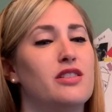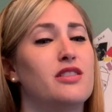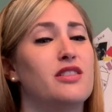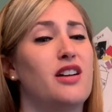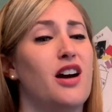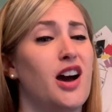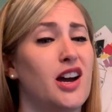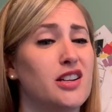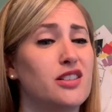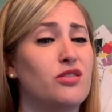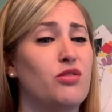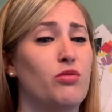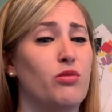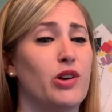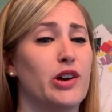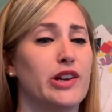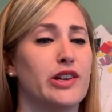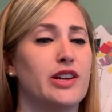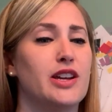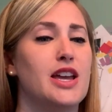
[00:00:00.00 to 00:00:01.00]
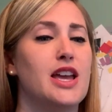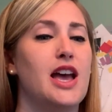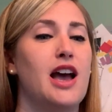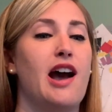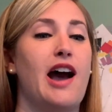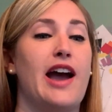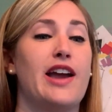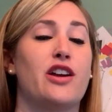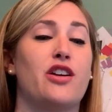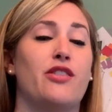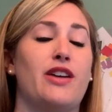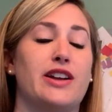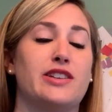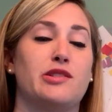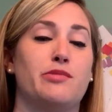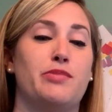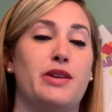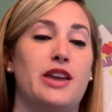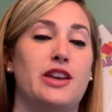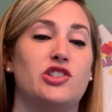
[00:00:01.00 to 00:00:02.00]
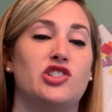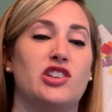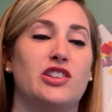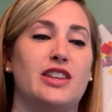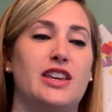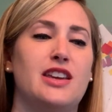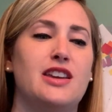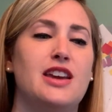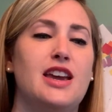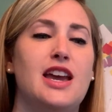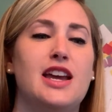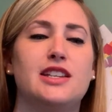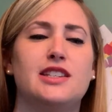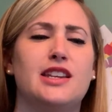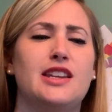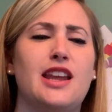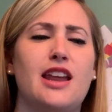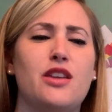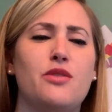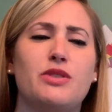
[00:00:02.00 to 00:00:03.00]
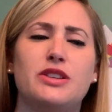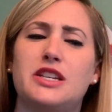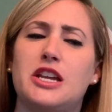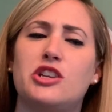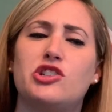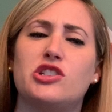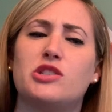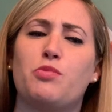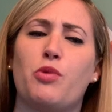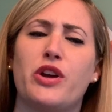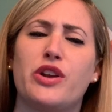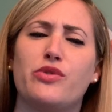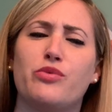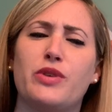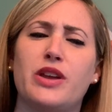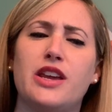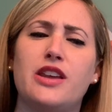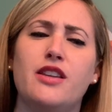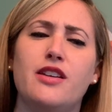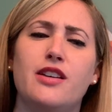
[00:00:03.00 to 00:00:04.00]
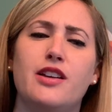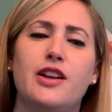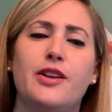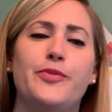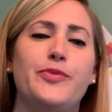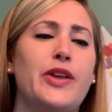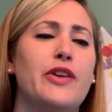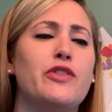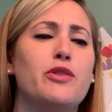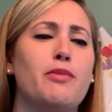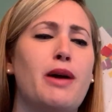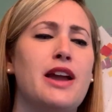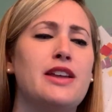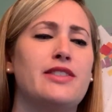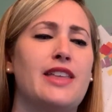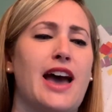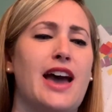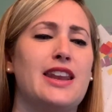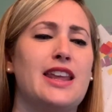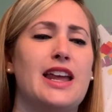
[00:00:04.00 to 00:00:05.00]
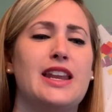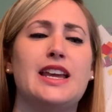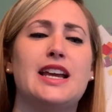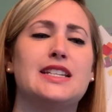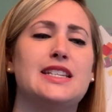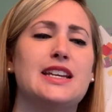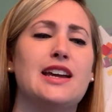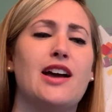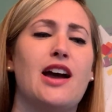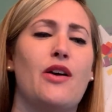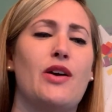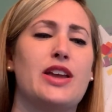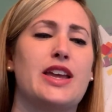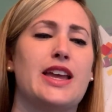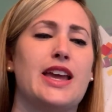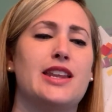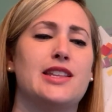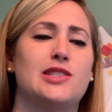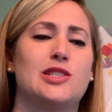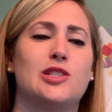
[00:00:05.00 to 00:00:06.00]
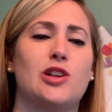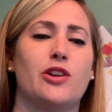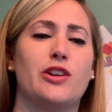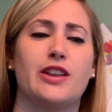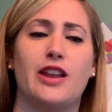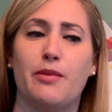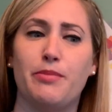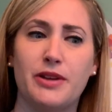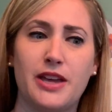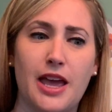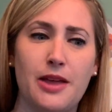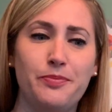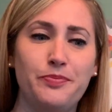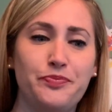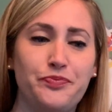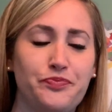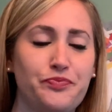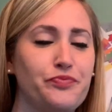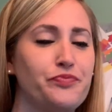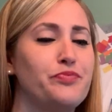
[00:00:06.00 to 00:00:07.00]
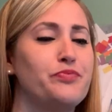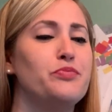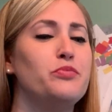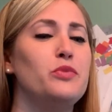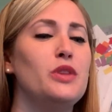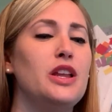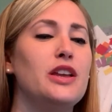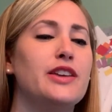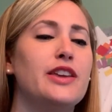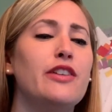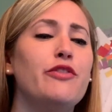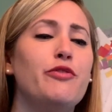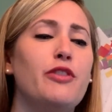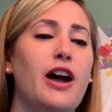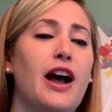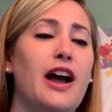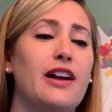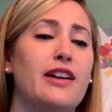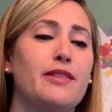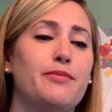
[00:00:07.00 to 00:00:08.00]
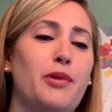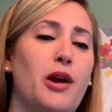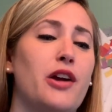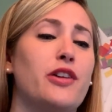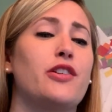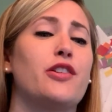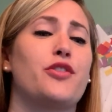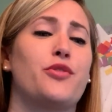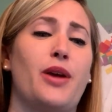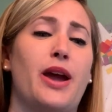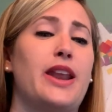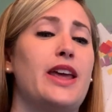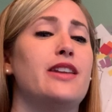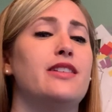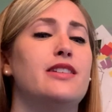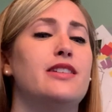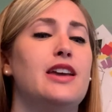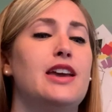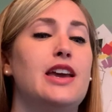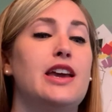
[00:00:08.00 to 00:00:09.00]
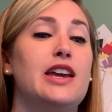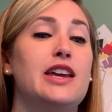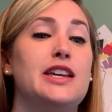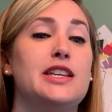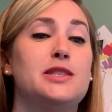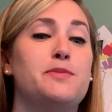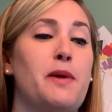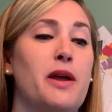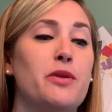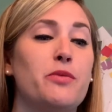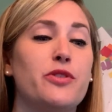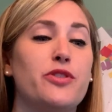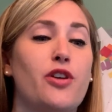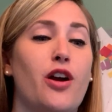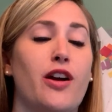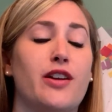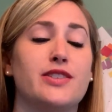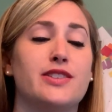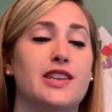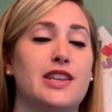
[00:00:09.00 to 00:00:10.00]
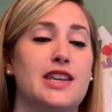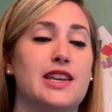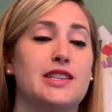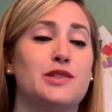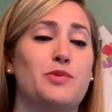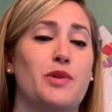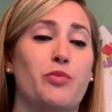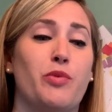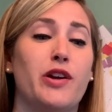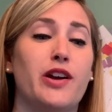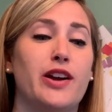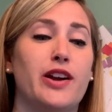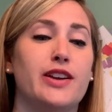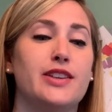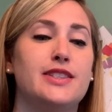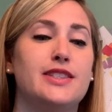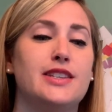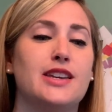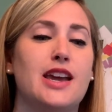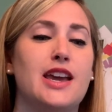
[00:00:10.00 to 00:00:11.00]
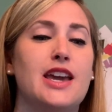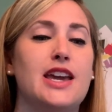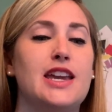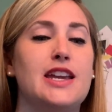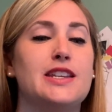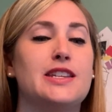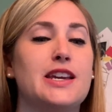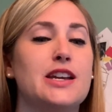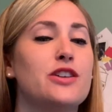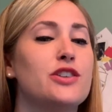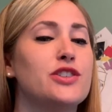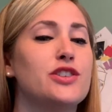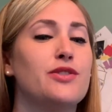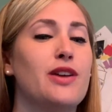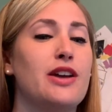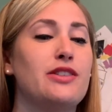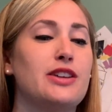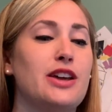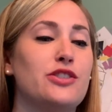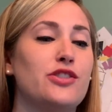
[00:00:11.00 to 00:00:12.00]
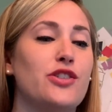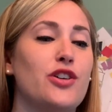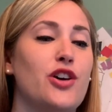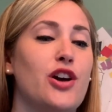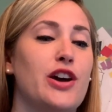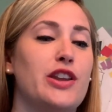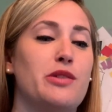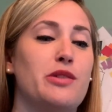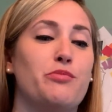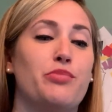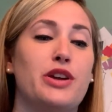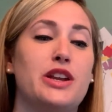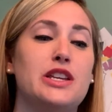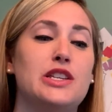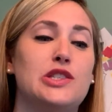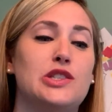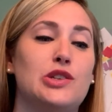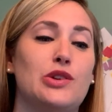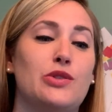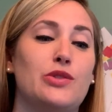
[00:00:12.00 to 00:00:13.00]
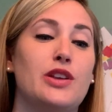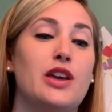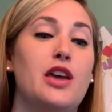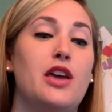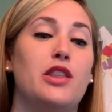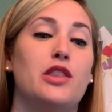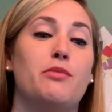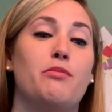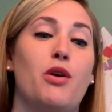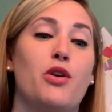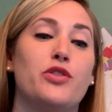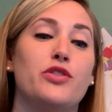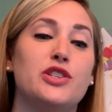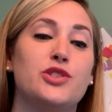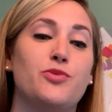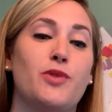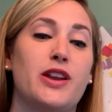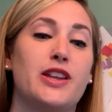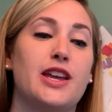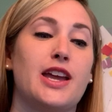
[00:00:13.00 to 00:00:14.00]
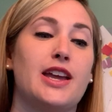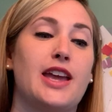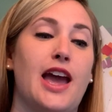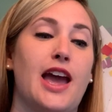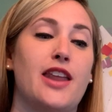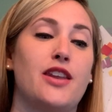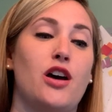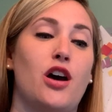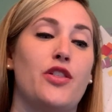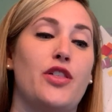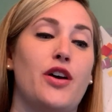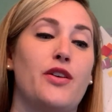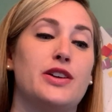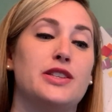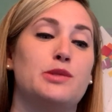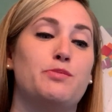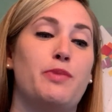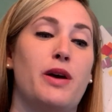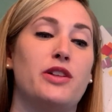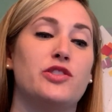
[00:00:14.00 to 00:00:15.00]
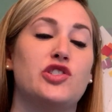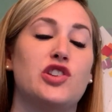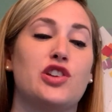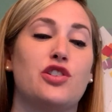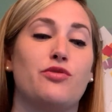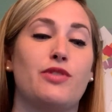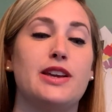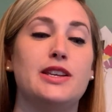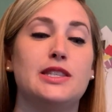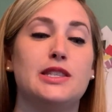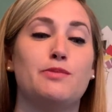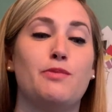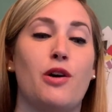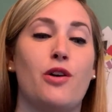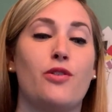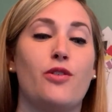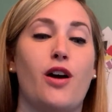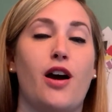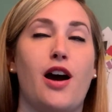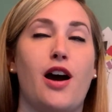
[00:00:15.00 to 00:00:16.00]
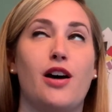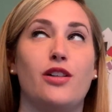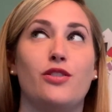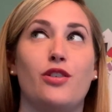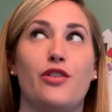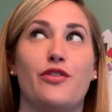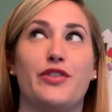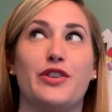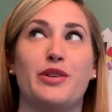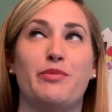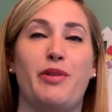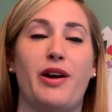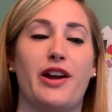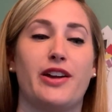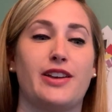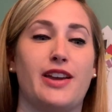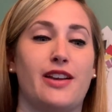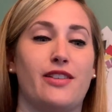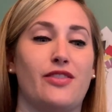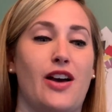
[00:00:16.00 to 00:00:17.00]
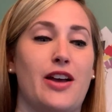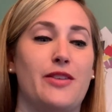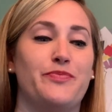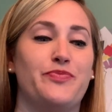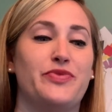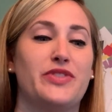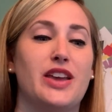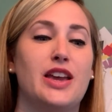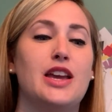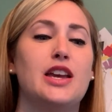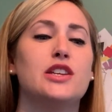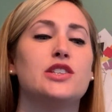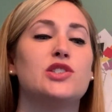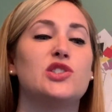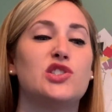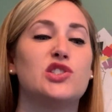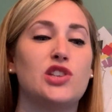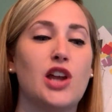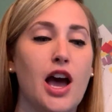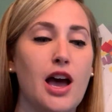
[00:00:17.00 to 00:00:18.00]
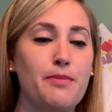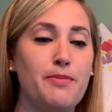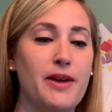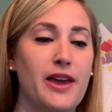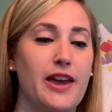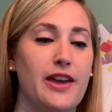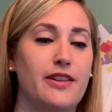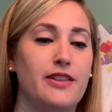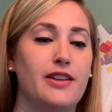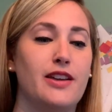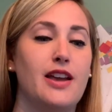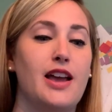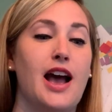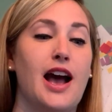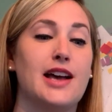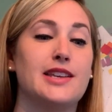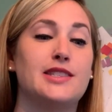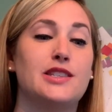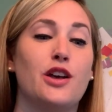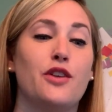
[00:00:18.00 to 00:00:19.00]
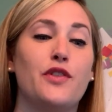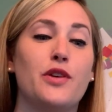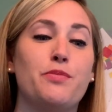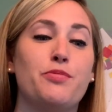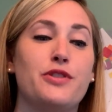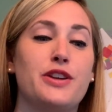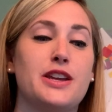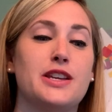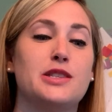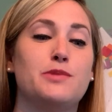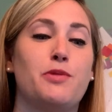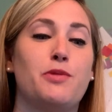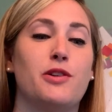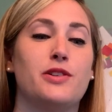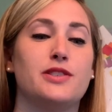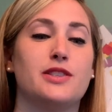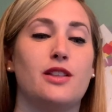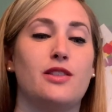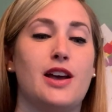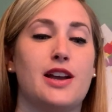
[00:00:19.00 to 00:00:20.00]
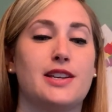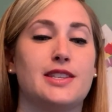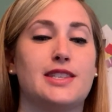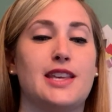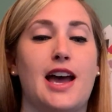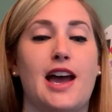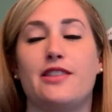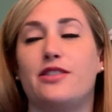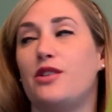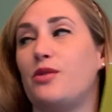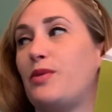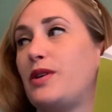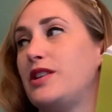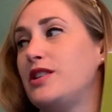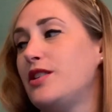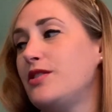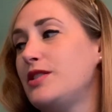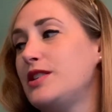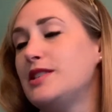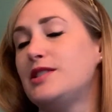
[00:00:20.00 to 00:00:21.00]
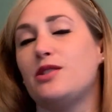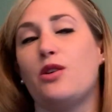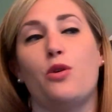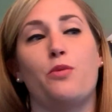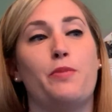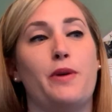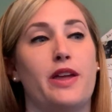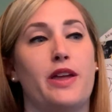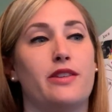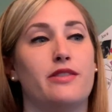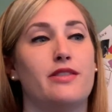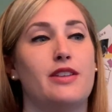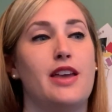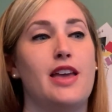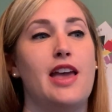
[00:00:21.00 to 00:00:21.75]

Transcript: Concorde," I correct impatiently. "Didn't anyone teach this boy to read?" "Never mind that. Any idea how I can get it started up again?" Give Parker credit. He's better with cars than he is with words. He tinkers around under the hood and pretty soon the motor is running again, although it's belching gray smoke all over the parking lot. "Stop it!" A silver Prius pulls alongside. The window is open.